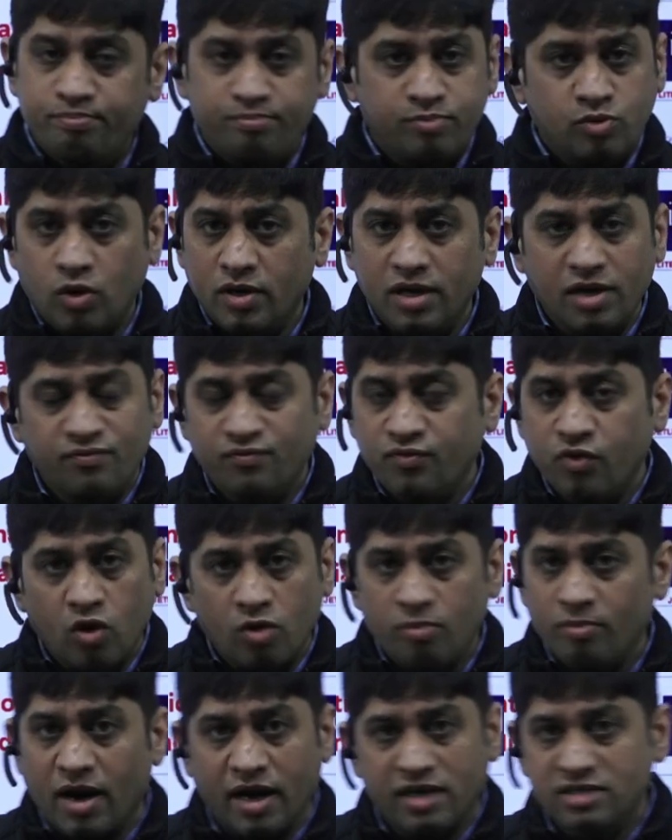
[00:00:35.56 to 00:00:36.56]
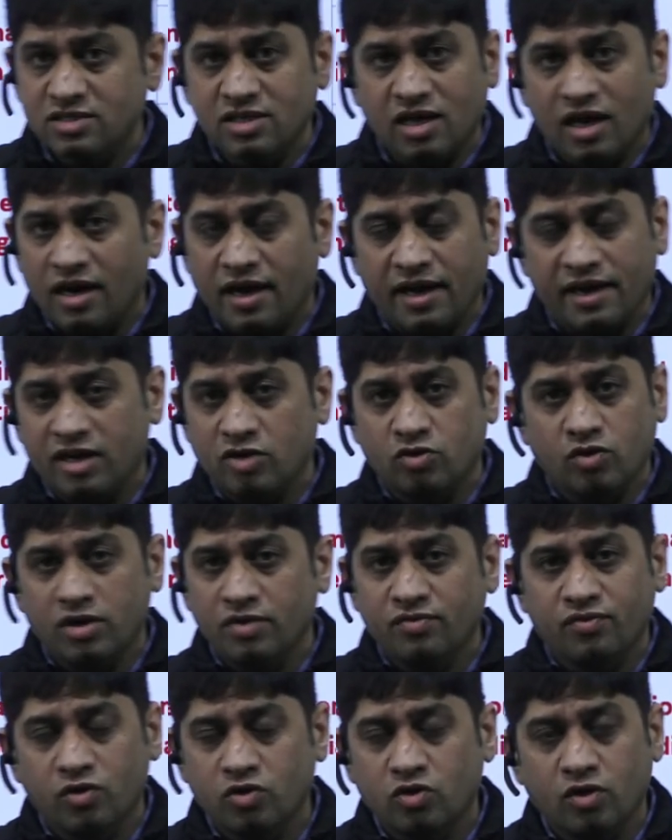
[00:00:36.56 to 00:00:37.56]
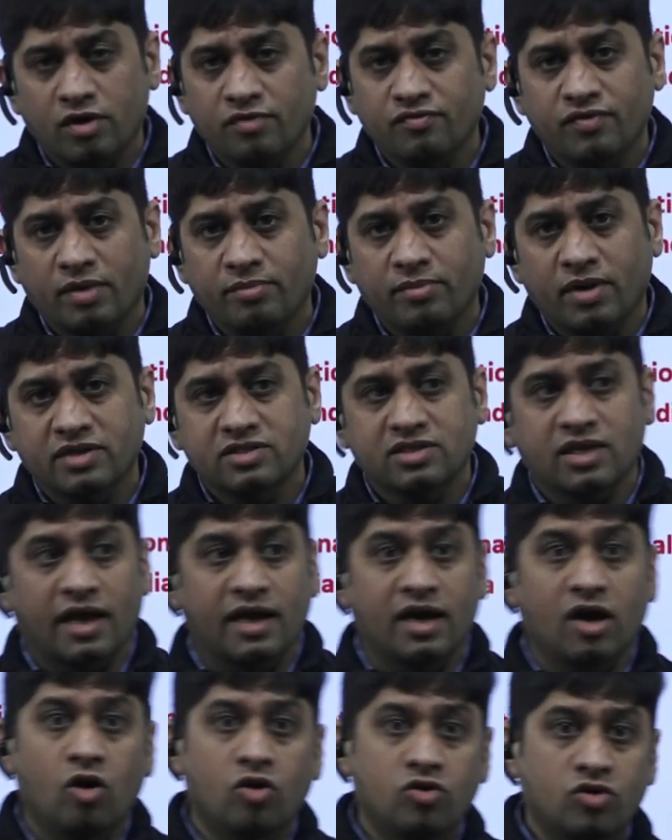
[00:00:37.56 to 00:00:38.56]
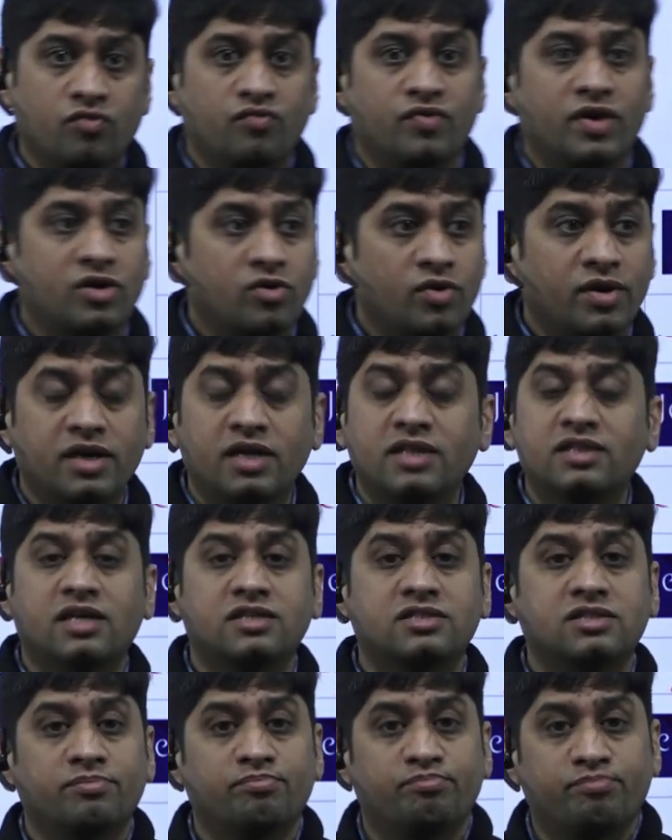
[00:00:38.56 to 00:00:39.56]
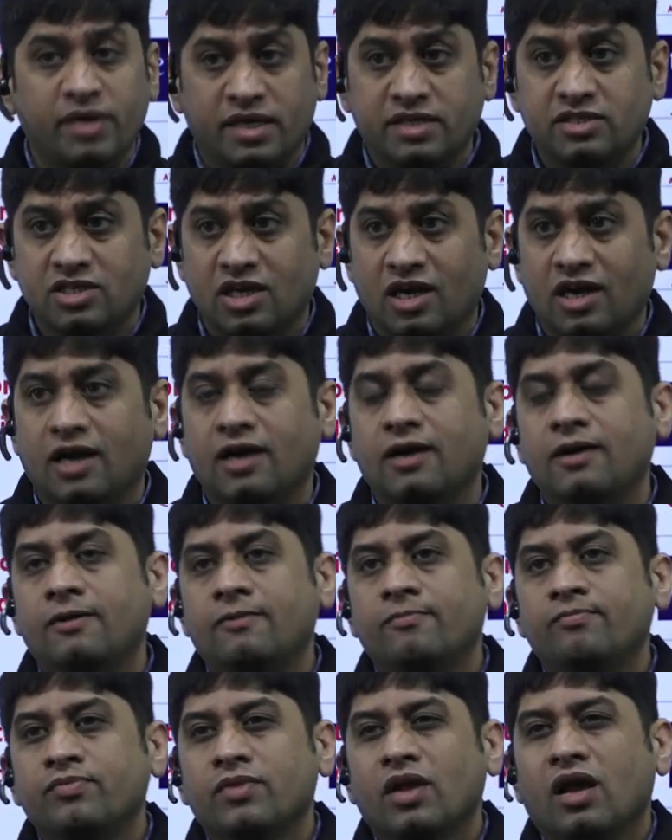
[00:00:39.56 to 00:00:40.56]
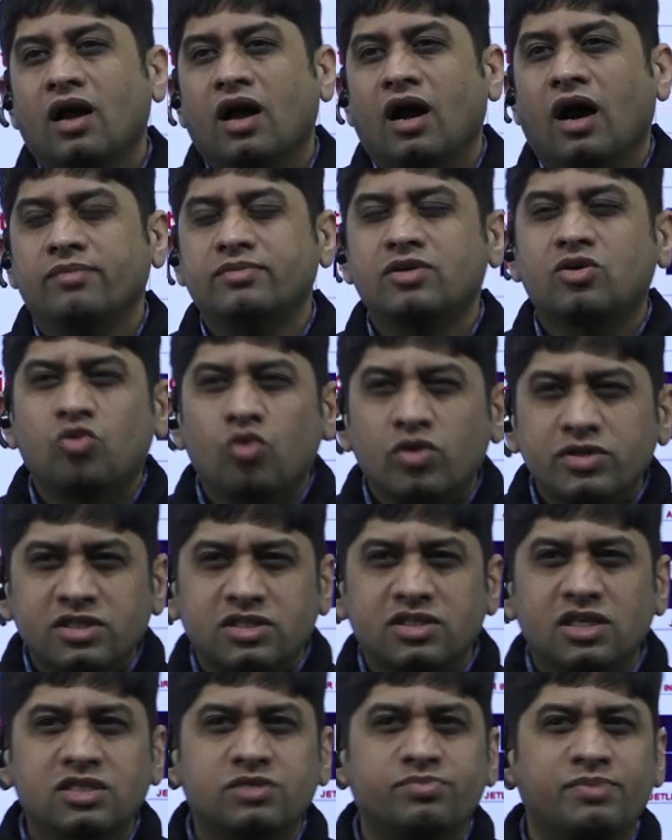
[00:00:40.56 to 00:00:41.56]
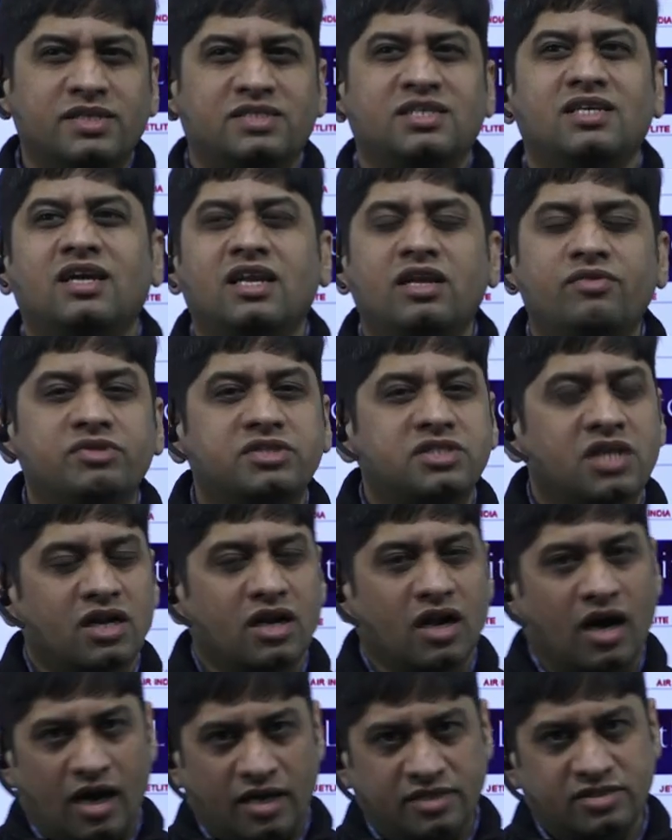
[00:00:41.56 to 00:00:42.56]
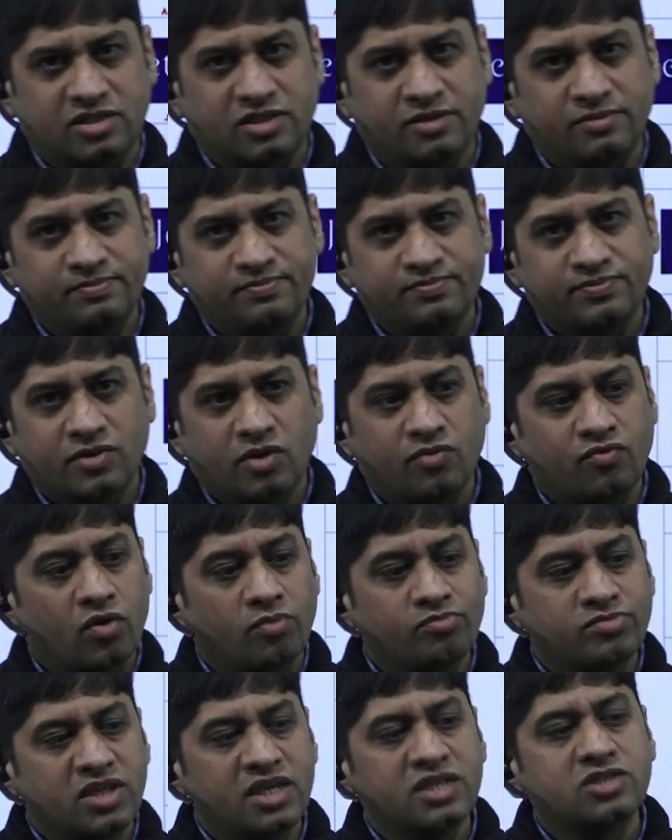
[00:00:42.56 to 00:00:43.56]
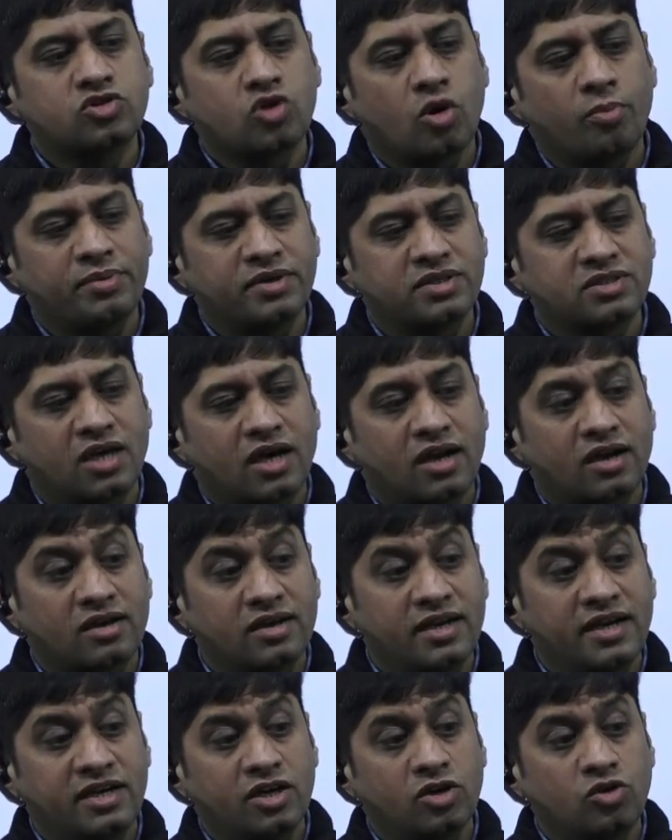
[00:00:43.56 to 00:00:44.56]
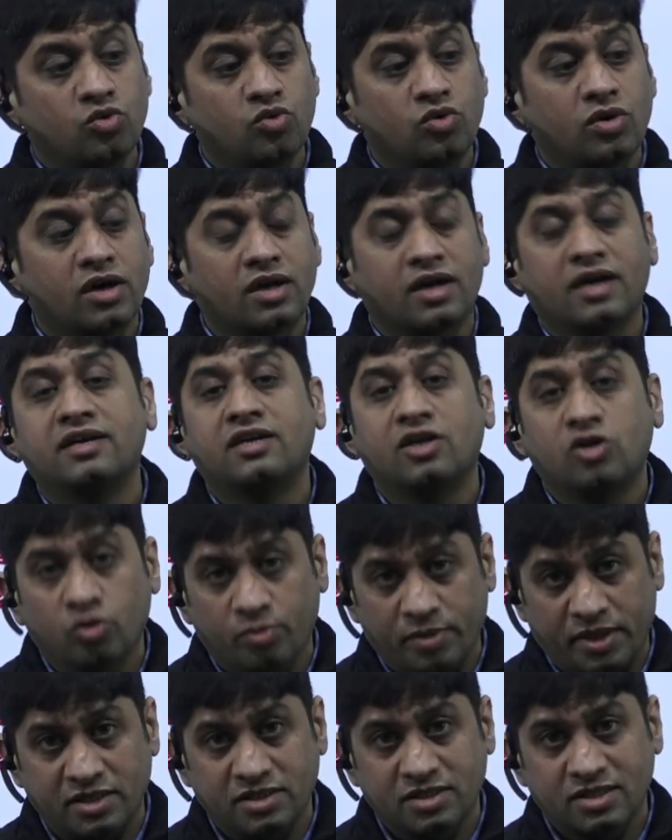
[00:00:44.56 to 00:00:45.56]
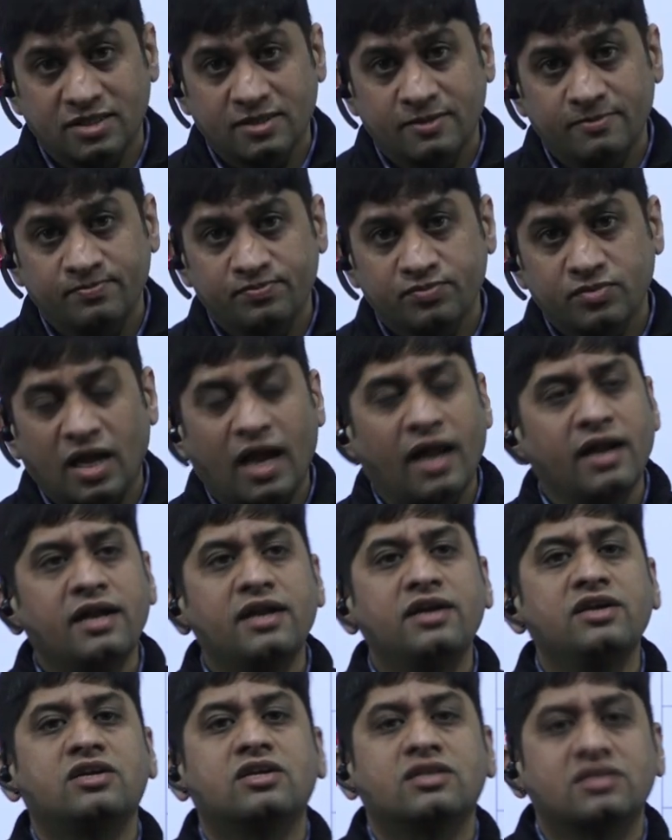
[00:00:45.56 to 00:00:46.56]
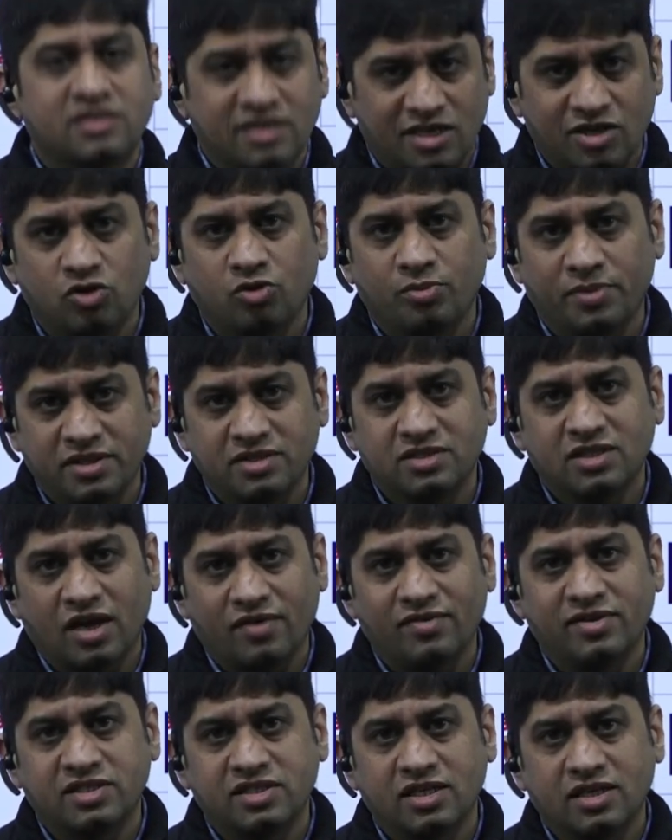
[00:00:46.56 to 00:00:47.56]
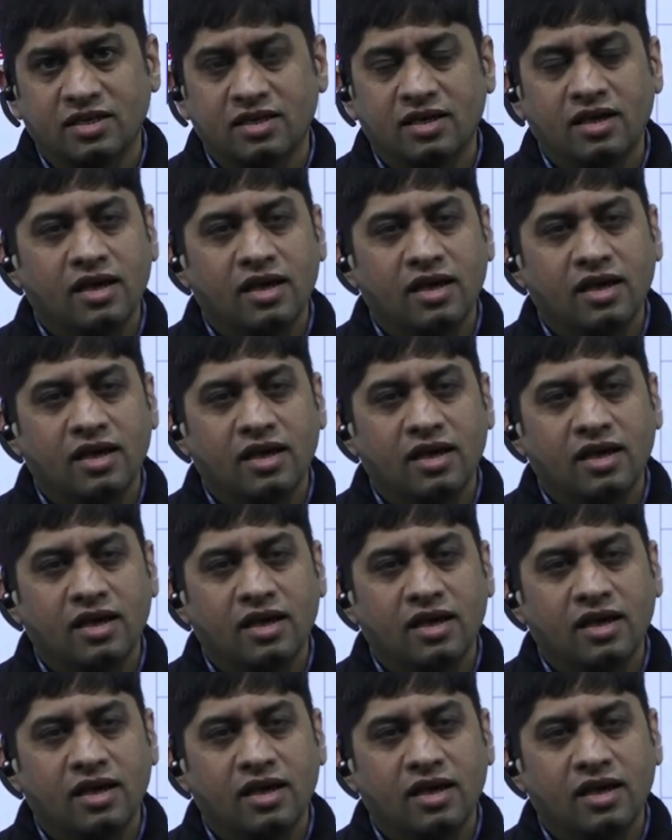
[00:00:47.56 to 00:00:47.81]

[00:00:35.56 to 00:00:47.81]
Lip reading: 24 marks ka aayega, 24-25 marks ka aayega out of 120. That is a big chunk. The questions basically which are asked from these topics are related to current domains and interesting domains, I will say.